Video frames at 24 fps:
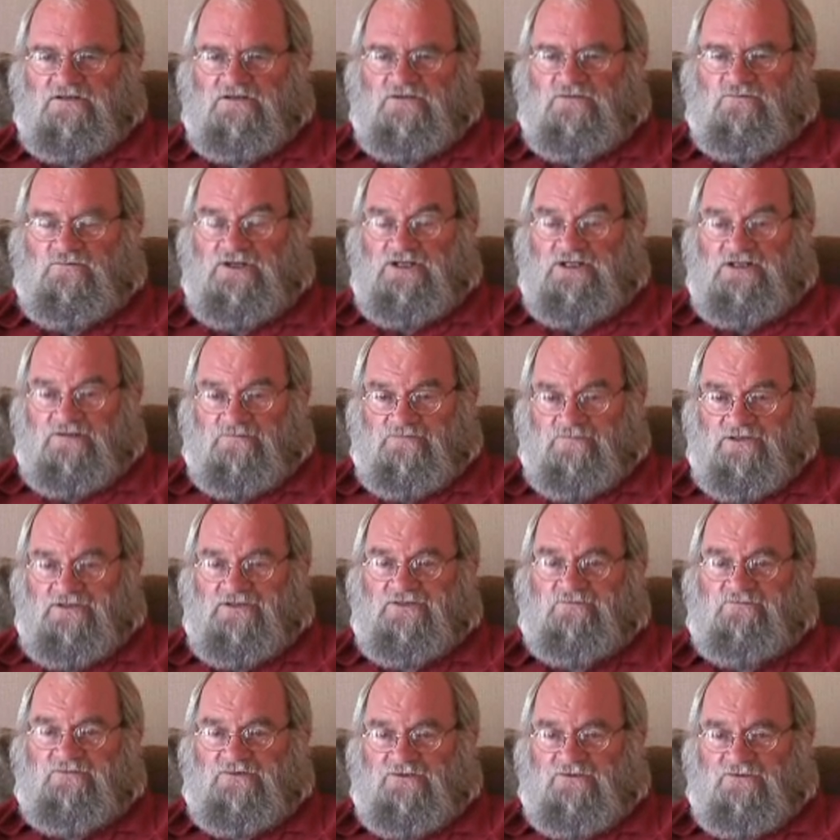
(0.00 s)
We can be
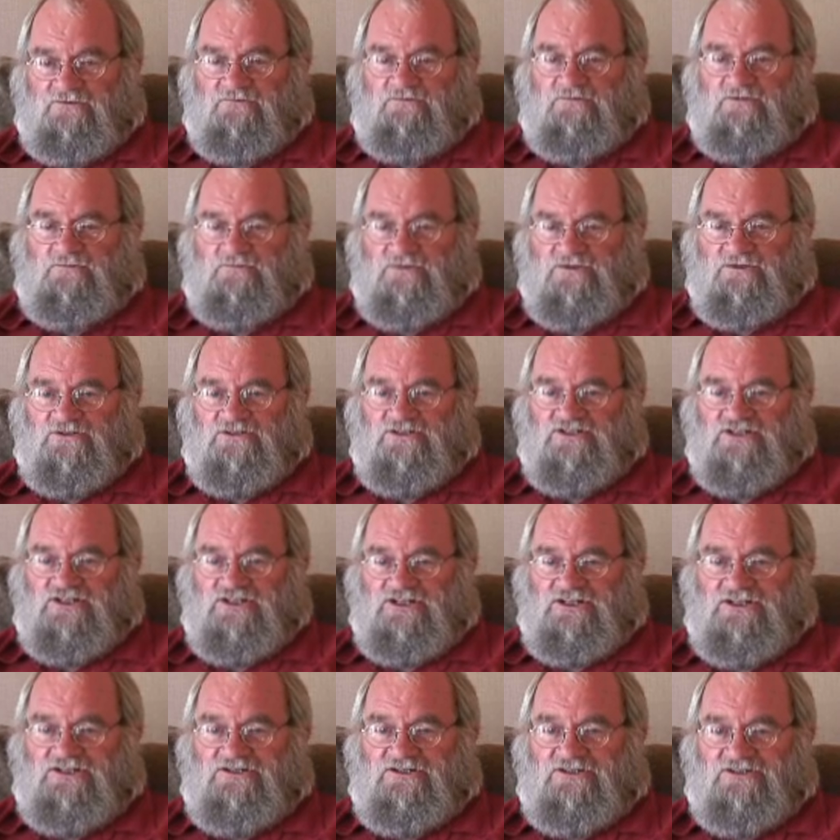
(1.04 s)
the world we want to
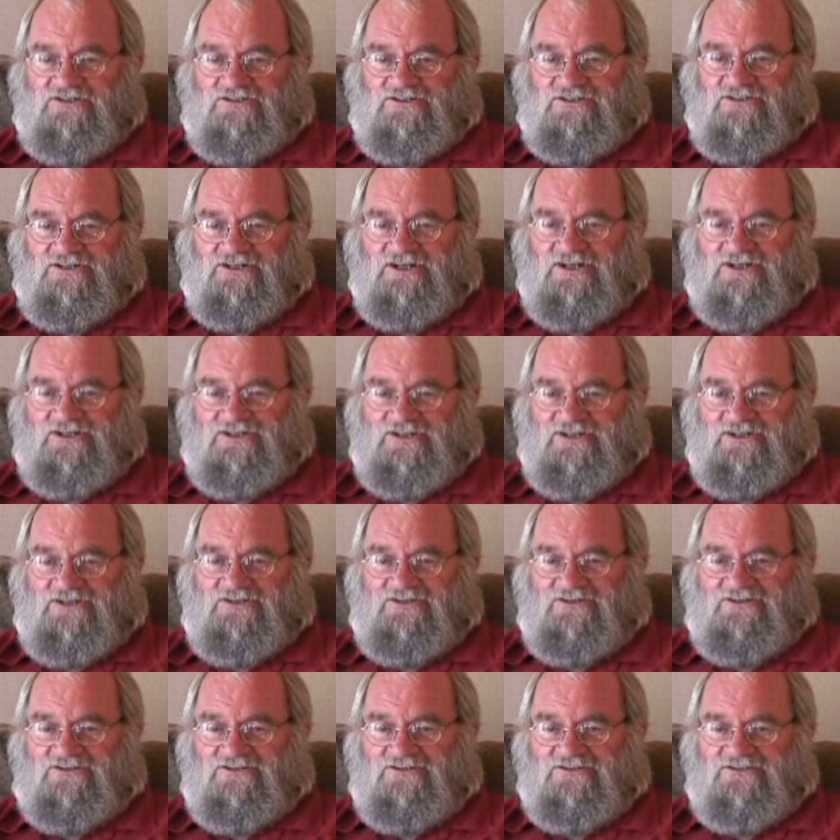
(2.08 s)
see, as Gandhi
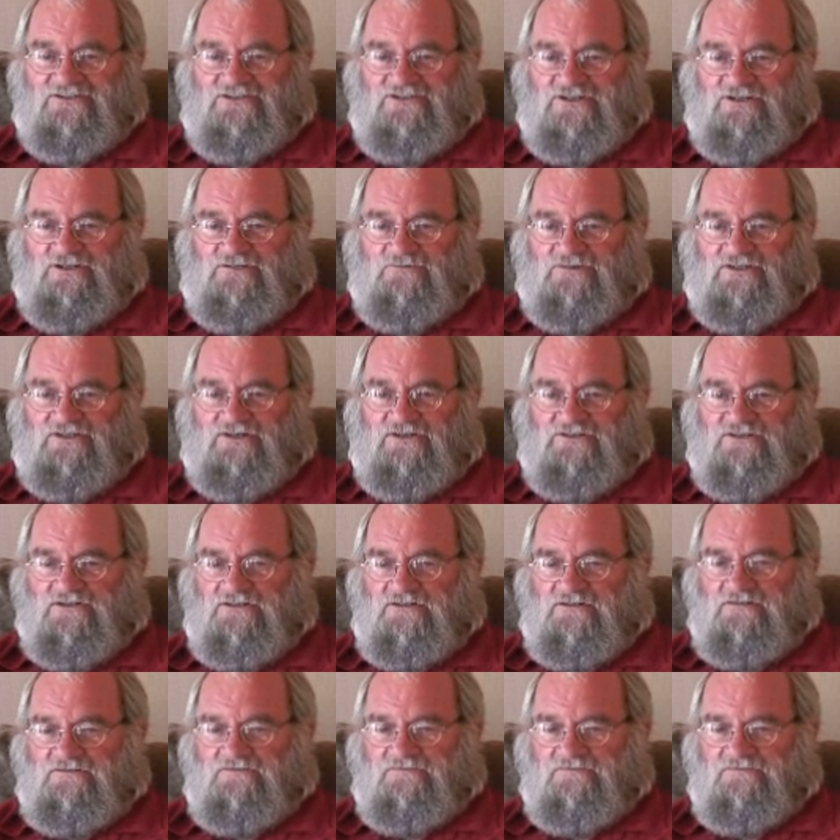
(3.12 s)
shared with us.